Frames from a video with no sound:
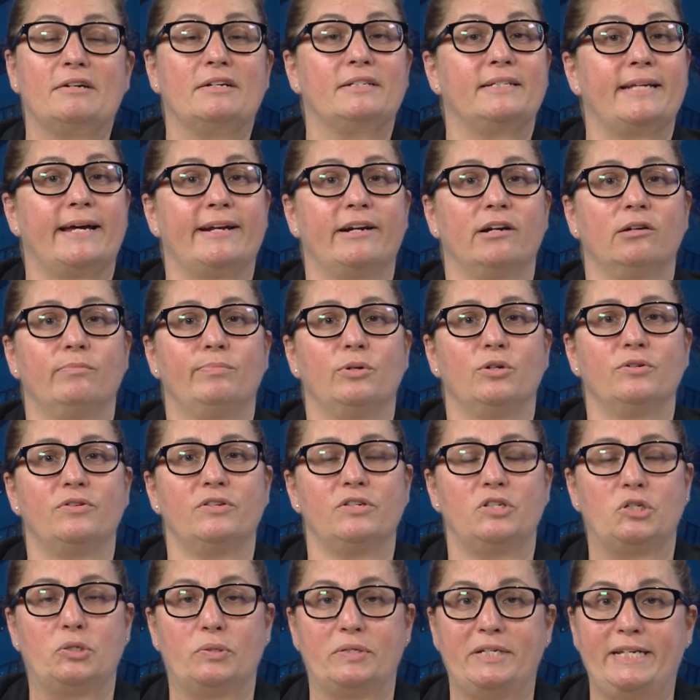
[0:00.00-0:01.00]
Data are both a
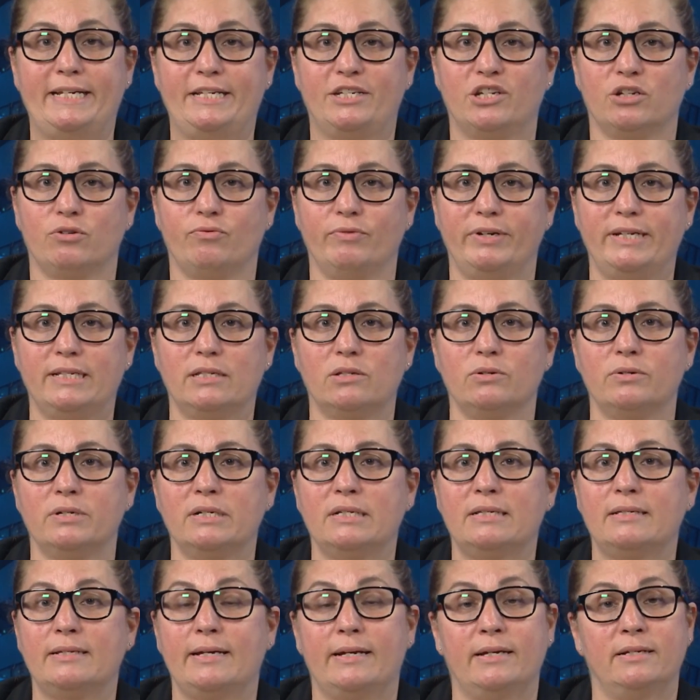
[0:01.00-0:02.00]
strategic
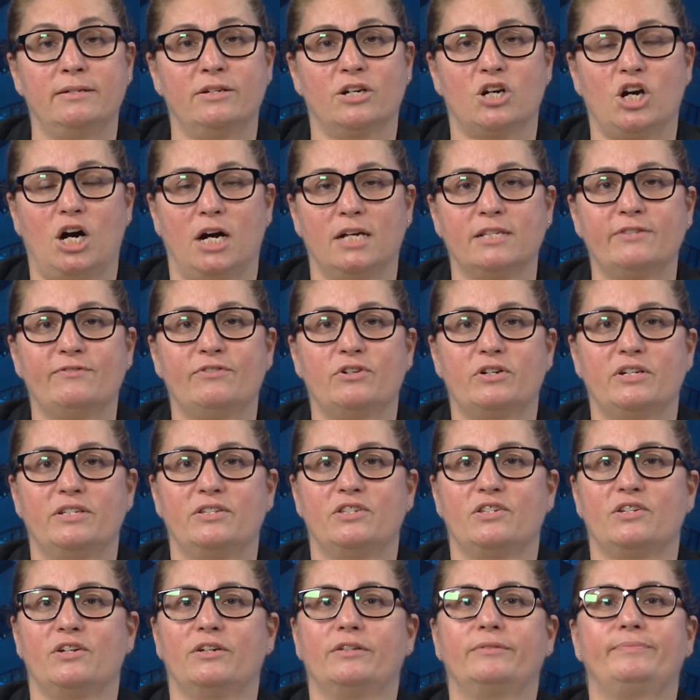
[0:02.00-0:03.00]
resource and a cause for
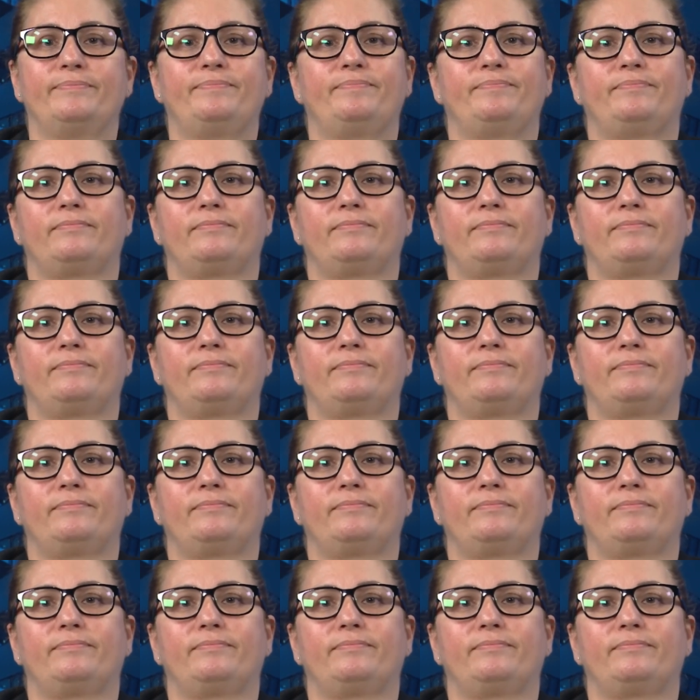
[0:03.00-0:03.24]
concern.